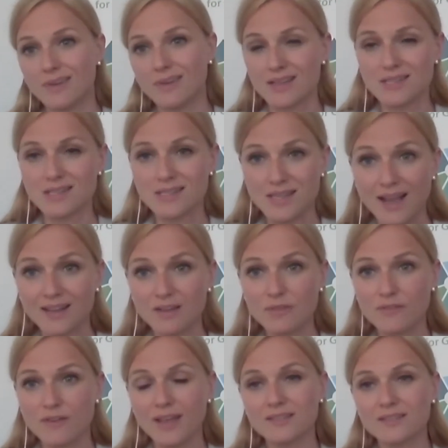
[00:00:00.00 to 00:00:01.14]
as a side
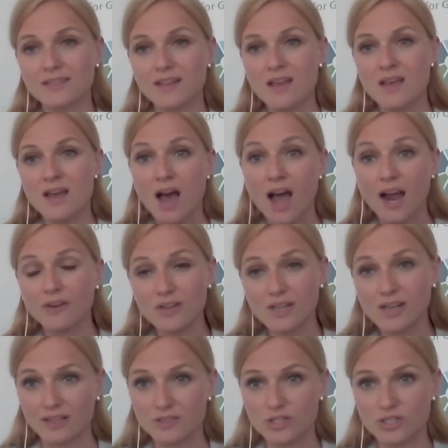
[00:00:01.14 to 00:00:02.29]
effect,
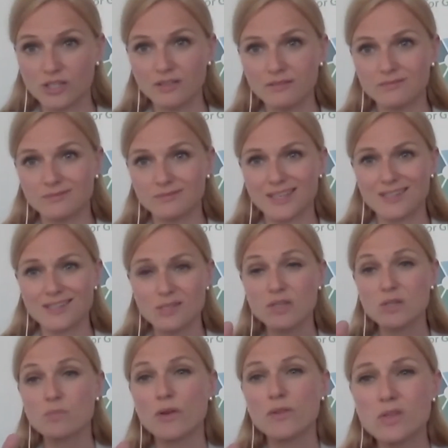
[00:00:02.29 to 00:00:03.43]
agriculture that is
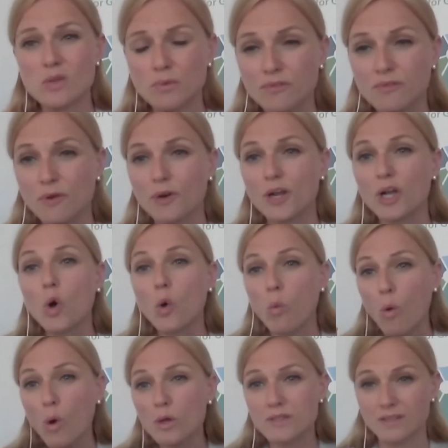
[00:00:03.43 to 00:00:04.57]
responsible for a
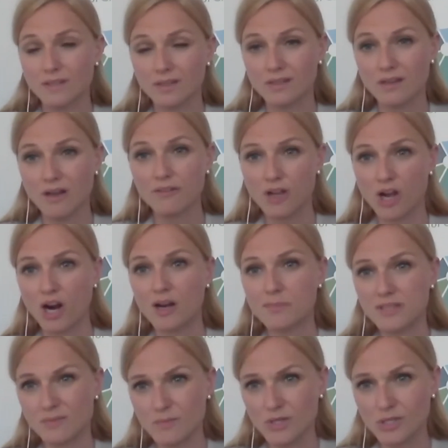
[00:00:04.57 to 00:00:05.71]
quarter of carbon
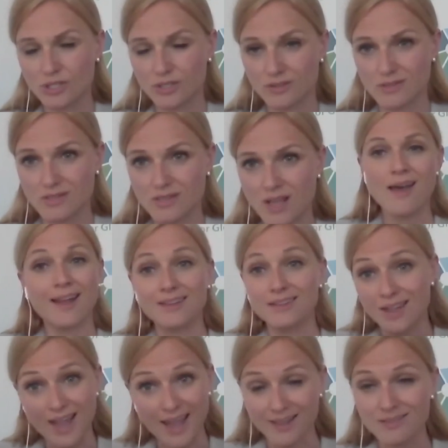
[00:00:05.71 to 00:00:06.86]
emissions. And
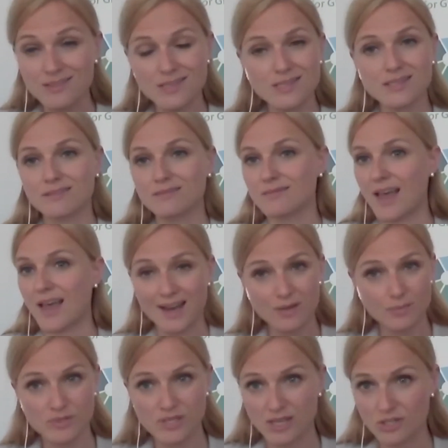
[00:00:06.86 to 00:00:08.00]
hence,
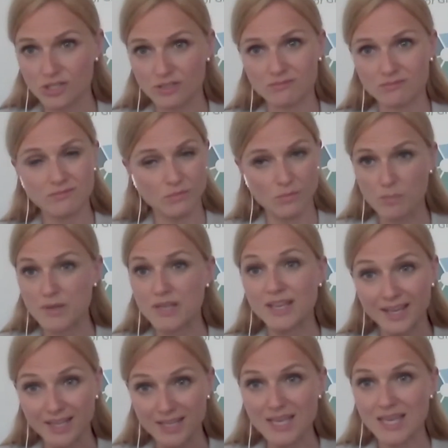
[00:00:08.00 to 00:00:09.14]
adaptation will be
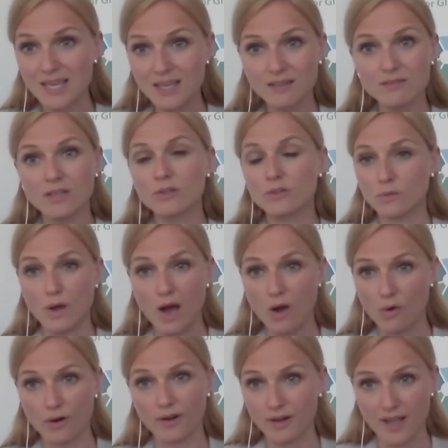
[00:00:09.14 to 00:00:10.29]
a key to
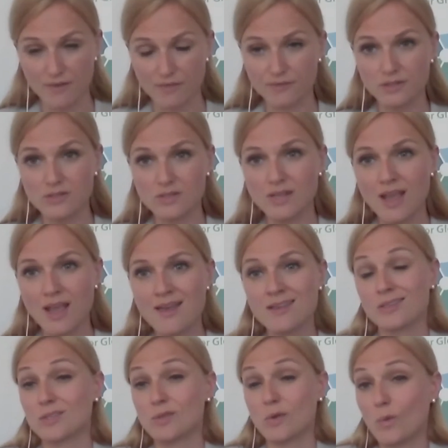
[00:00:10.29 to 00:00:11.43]
our efforts.
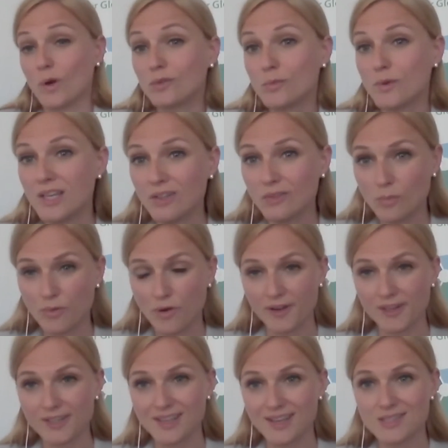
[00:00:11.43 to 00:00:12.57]
So what do we need to
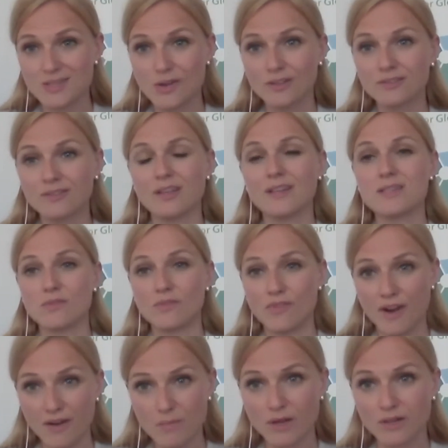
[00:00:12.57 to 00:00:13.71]
prioritize on? It's
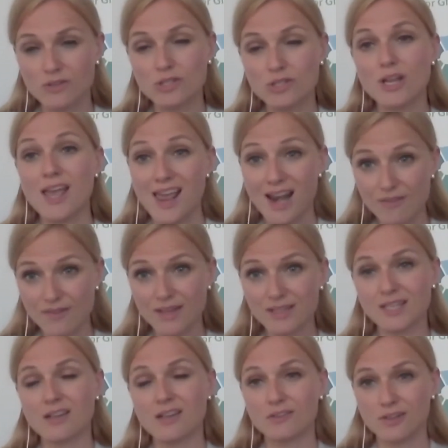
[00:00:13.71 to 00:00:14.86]
very much
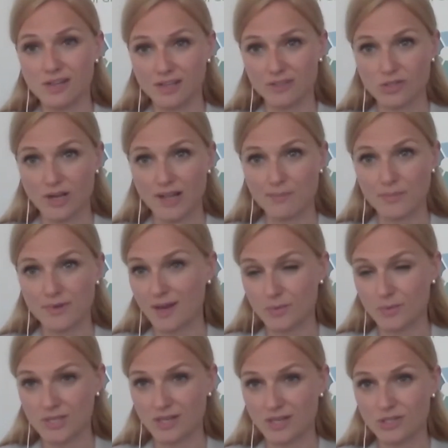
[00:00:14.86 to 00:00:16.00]
elevating agricultural
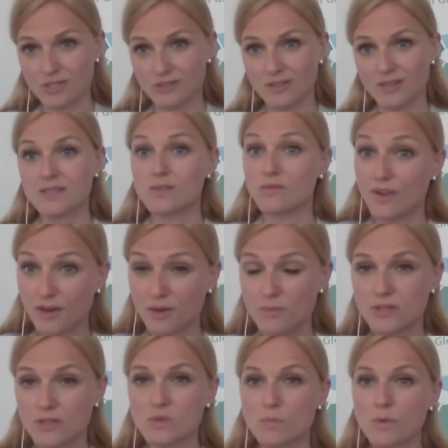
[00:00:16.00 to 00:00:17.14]
adaptation. It's very
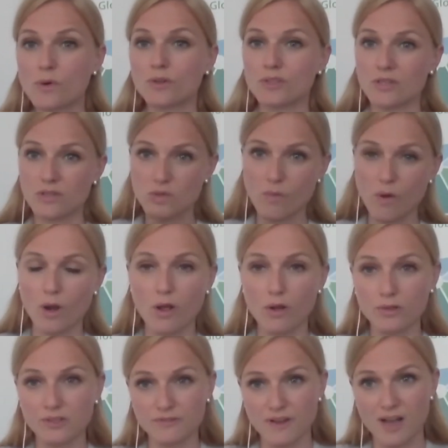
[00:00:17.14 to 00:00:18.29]
much supporting
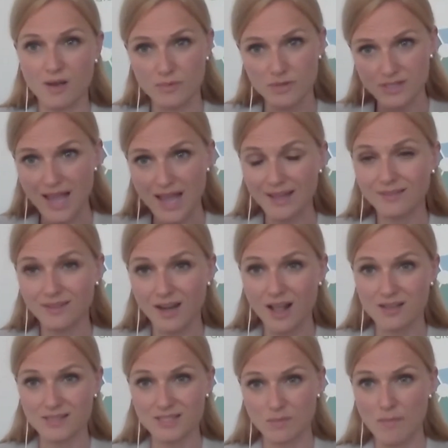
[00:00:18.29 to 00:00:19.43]
smallholder farmers at the
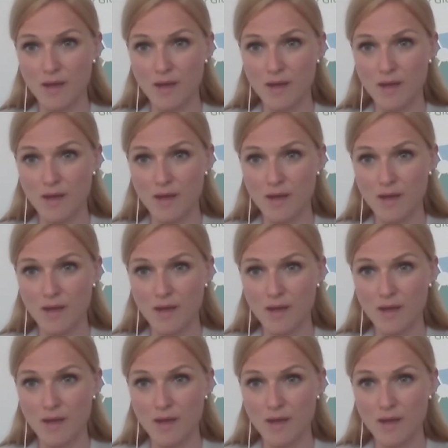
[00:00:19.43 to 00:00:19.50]
last